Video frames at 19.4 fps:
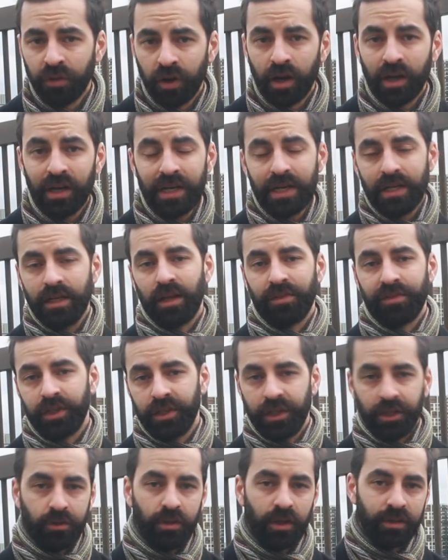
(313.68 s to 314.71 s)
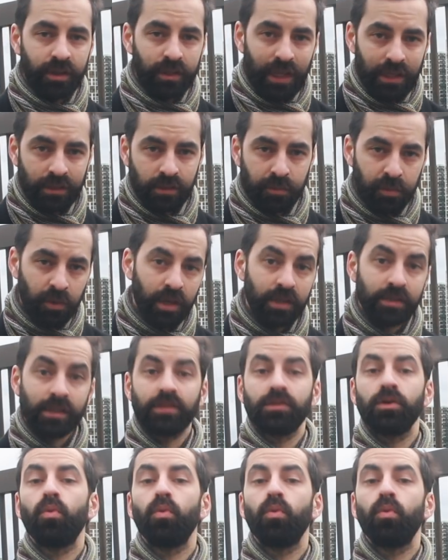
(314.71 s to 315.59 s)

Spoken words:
far, nothing new, nothing that surprising.